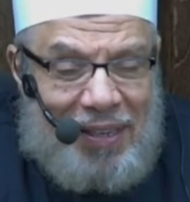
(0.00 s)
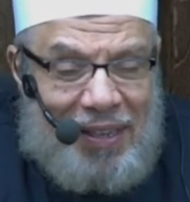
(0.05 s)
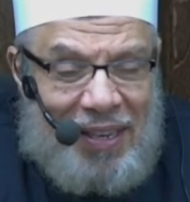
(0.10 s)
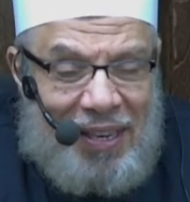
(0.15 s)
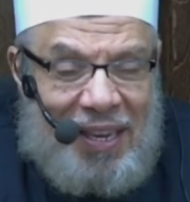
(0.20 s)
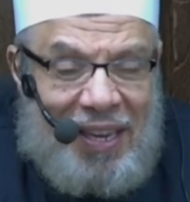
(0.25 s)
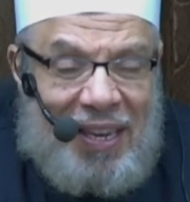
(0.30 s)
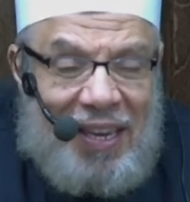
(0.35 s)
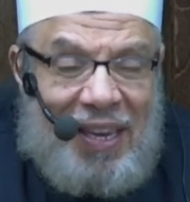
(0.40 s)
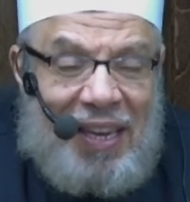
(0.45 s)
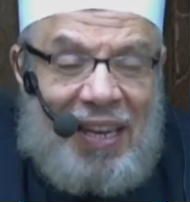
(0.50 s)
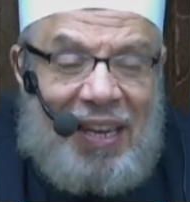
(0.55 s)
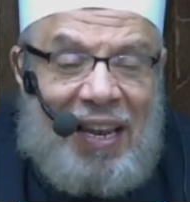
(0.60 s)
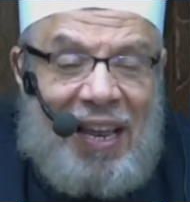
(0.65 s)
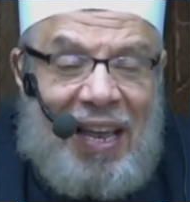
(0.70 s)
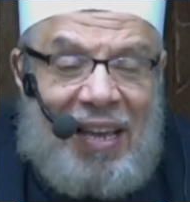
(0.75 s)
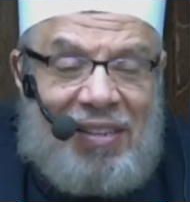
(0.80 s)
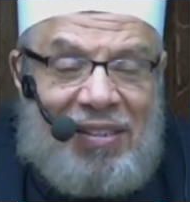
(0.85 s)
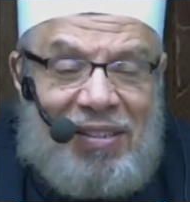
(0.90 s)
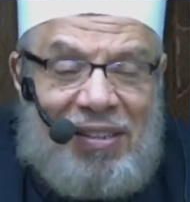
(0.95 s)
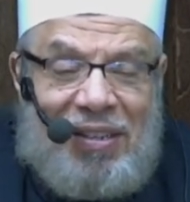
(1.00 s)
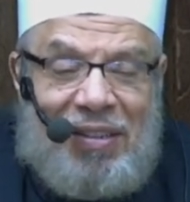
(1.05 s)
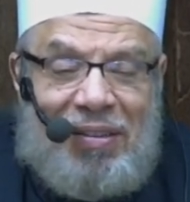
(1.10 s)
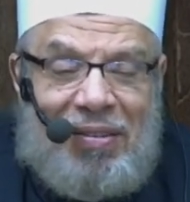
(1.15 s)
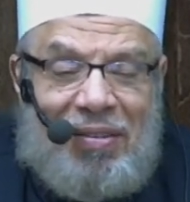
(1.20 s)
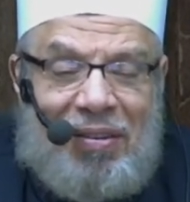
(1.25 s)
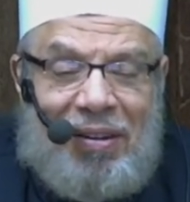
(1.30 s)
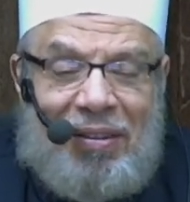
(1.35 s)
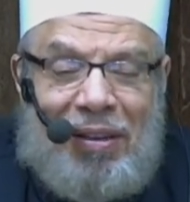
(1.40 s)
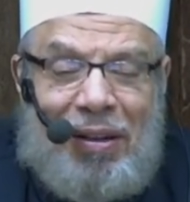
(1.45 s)
until he reached
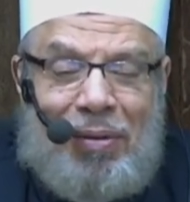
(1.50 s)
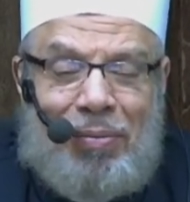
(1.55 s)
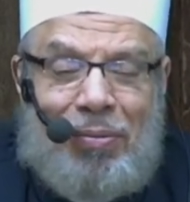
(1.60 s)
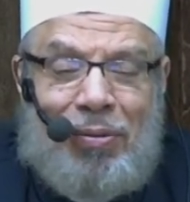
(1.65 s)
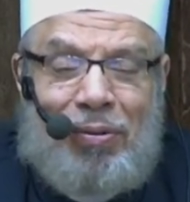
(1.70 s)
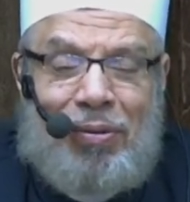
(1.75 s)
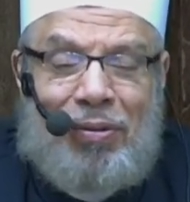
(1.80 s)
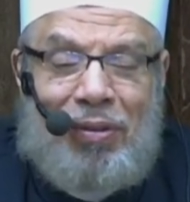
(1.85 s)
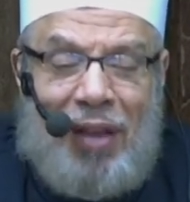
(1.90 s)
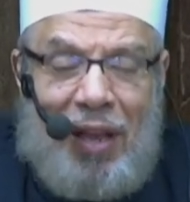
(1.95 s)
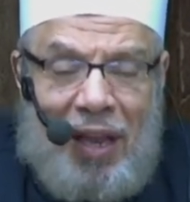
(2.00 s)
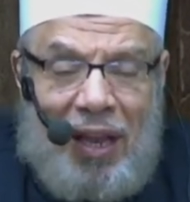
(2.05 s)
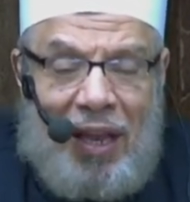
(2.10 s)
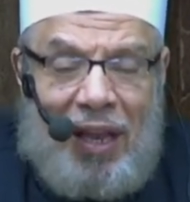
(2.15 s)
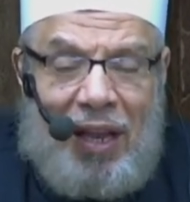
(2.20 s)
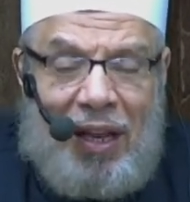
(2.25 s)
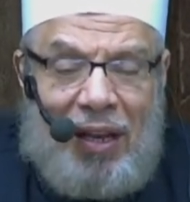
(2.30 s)
to the